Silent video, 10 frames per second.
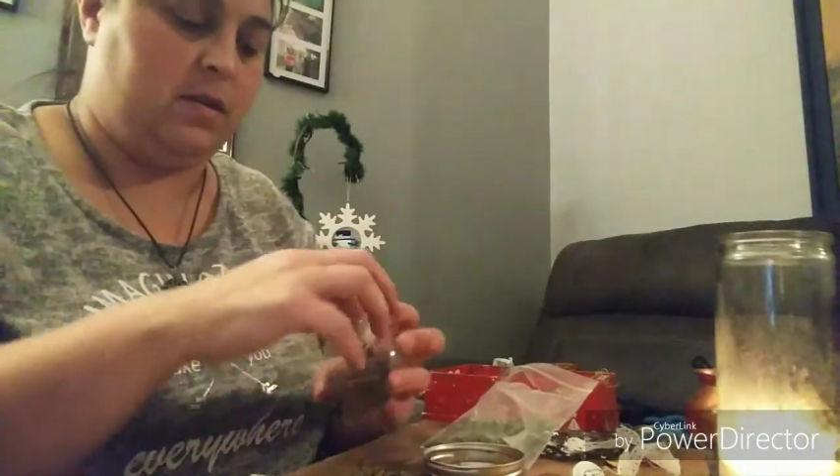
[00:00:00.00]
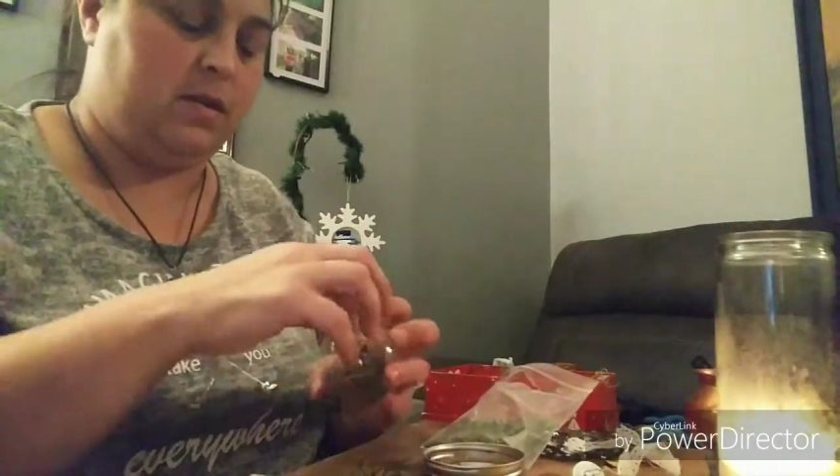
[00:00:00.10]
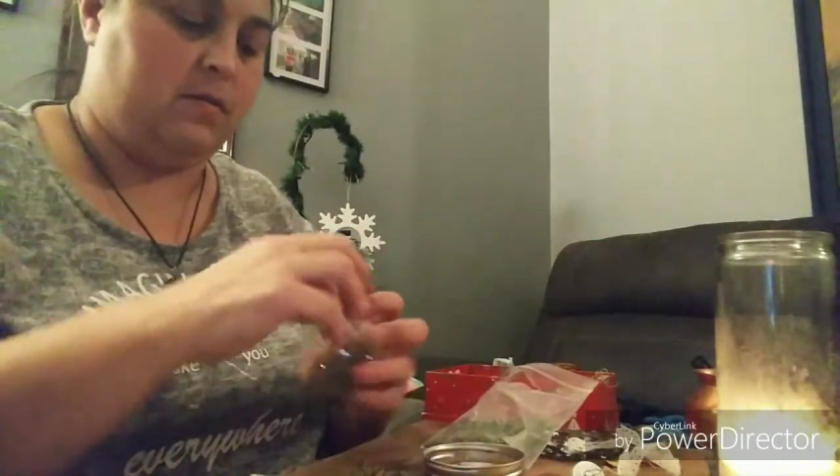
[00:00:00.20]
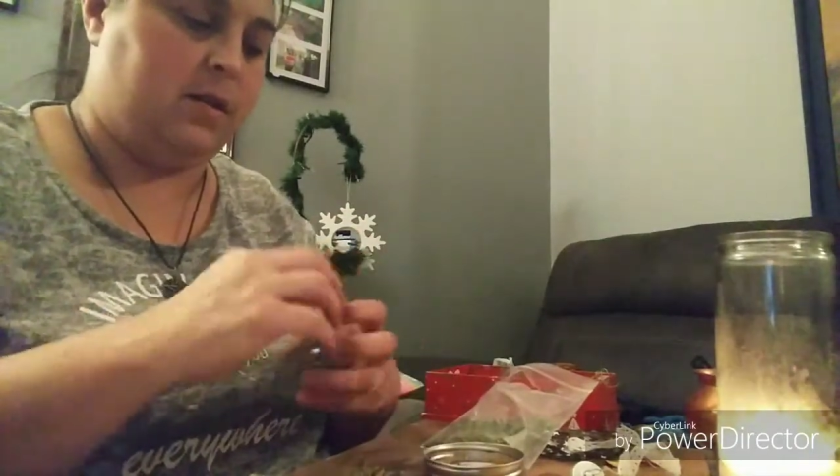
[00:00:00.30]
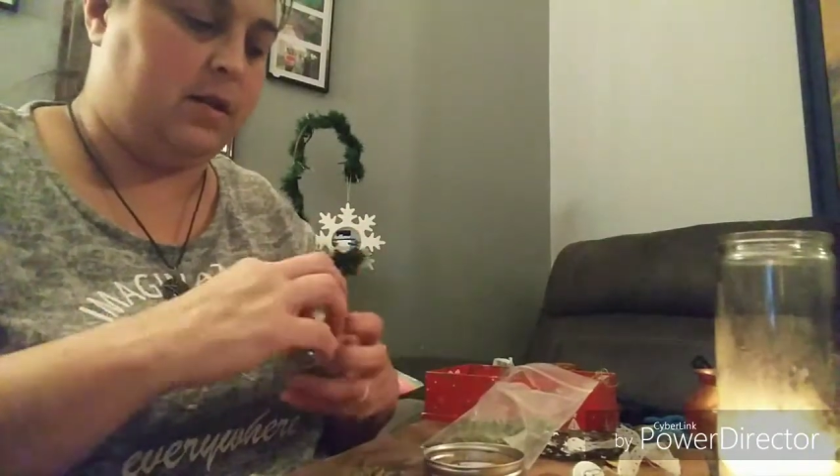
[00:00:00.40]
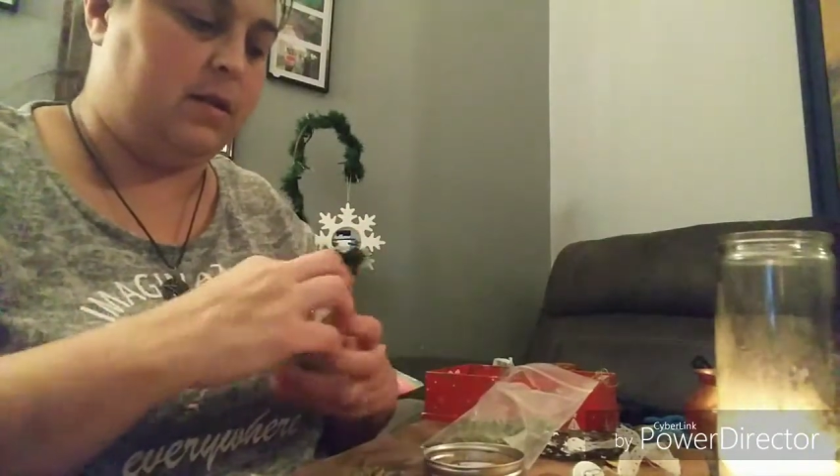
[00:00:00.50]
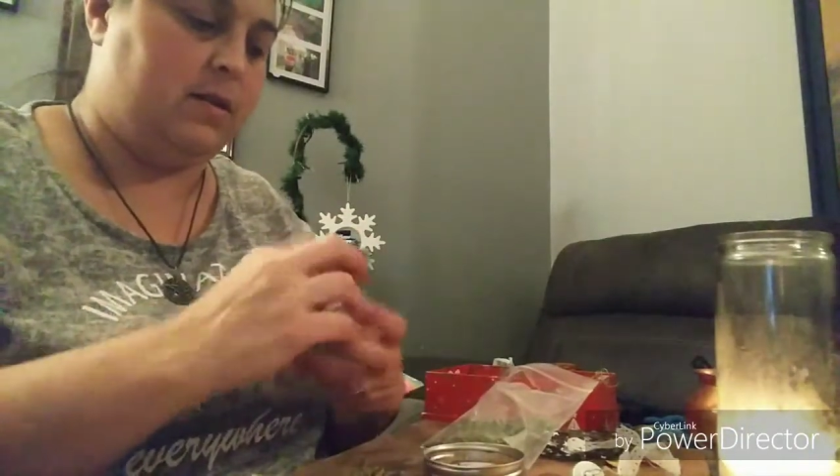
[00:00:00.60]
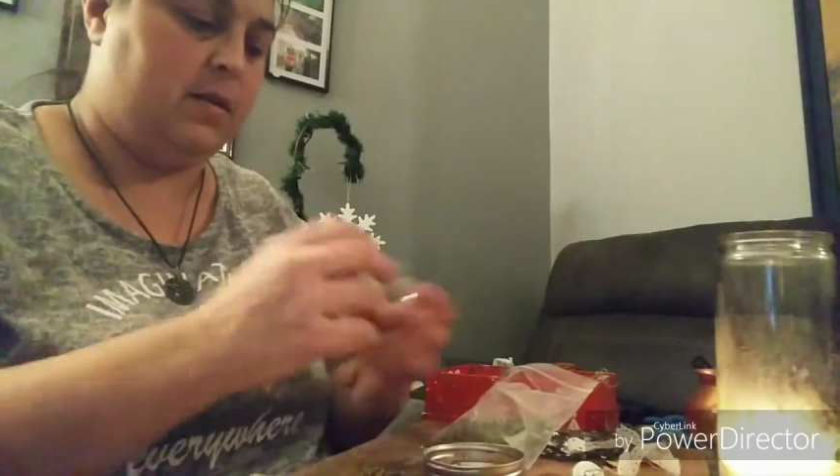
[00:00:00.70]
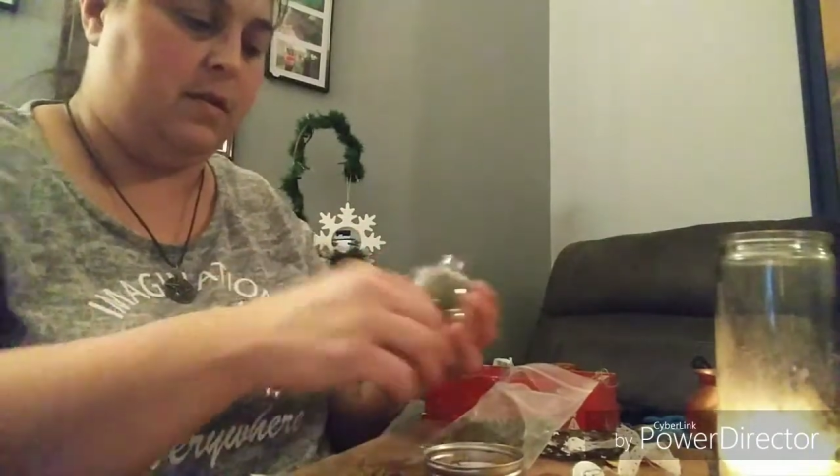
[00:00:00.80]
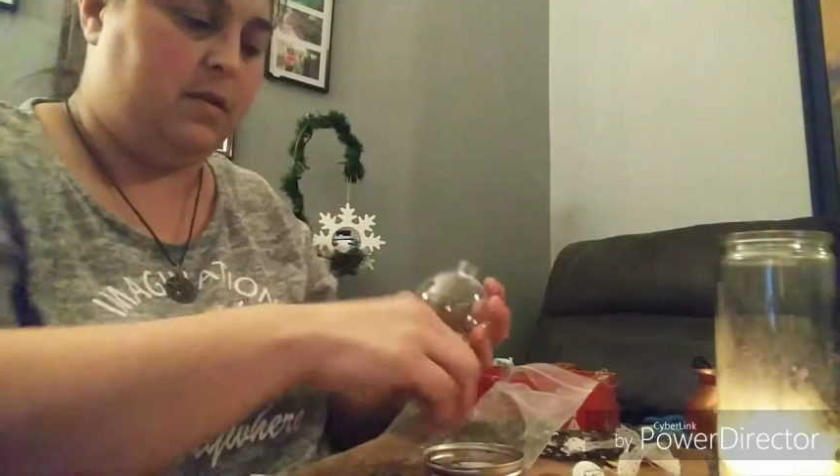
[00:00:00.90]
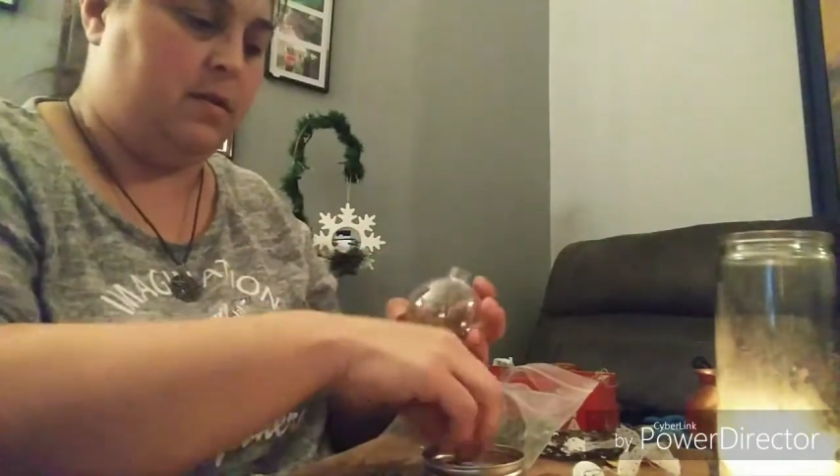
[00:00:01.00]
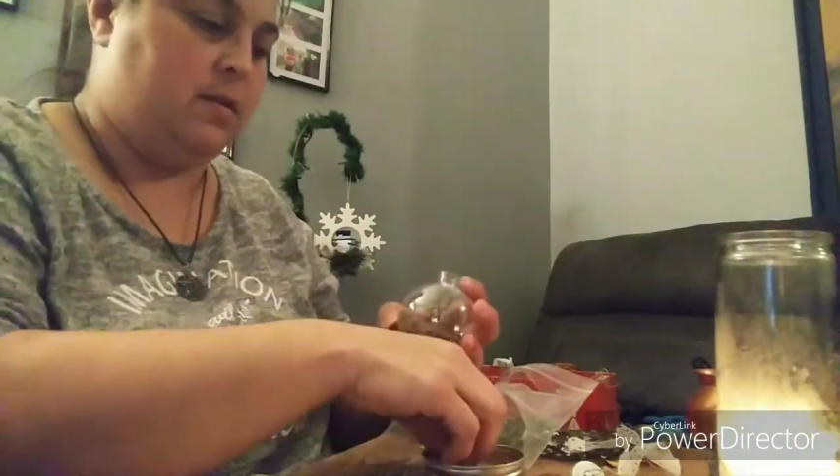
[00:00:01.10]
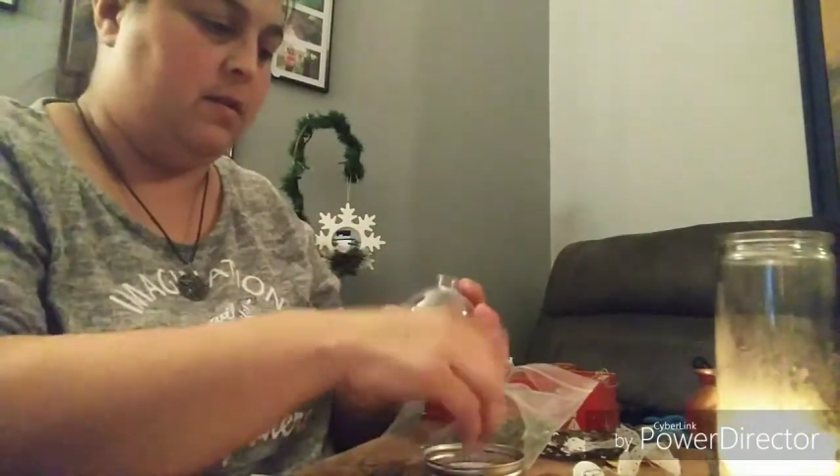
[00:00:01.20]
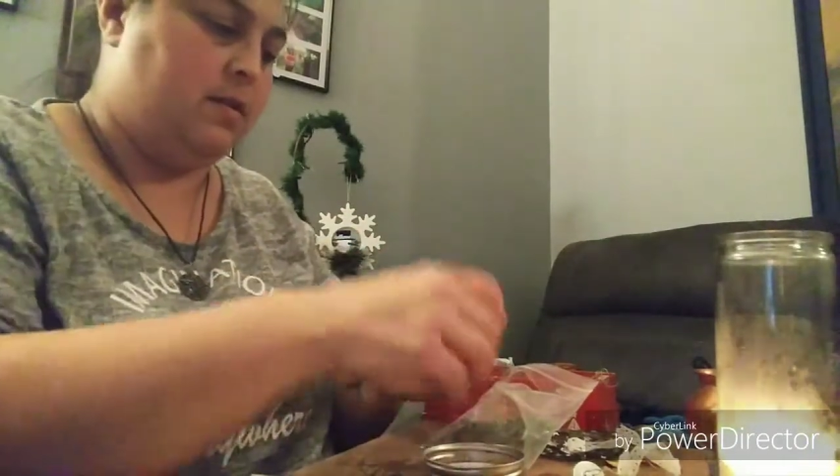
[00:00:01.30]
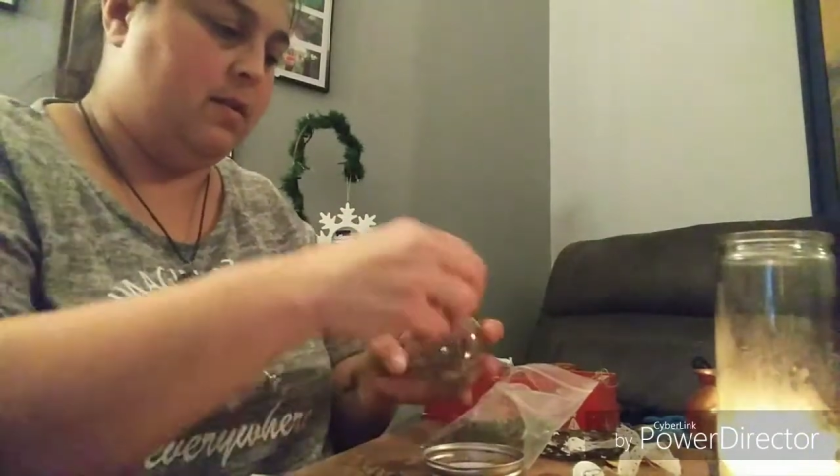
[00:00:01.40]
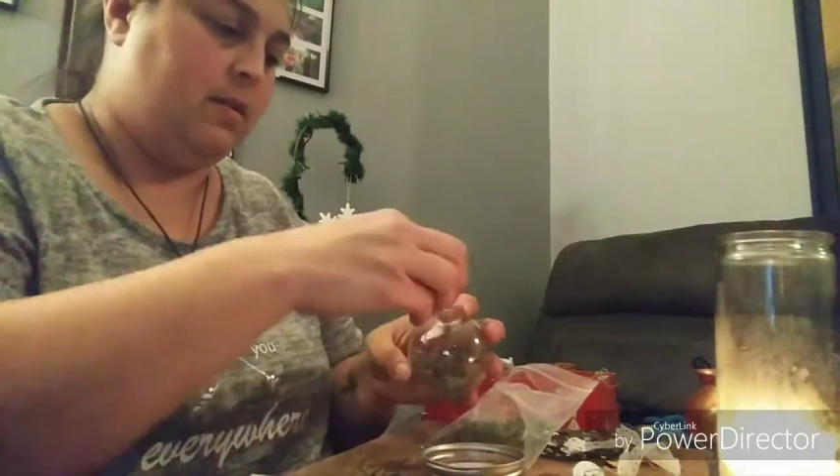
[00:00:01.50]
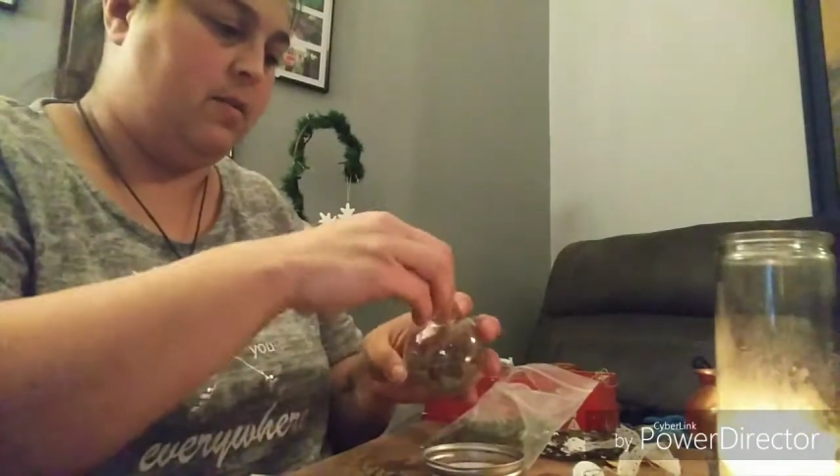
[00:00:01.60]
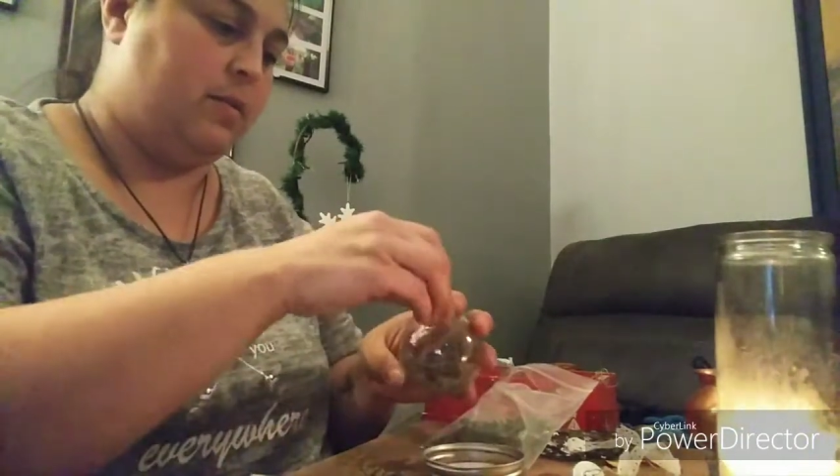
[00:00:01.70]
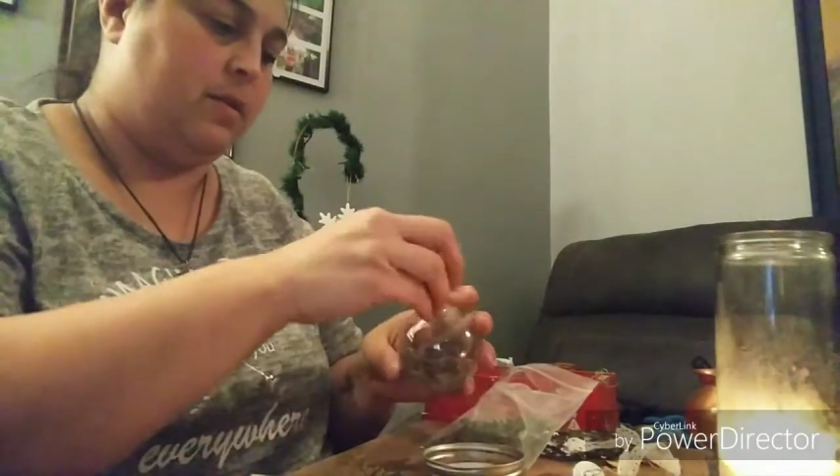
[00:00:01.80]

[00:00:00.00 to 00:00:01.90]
All right, there we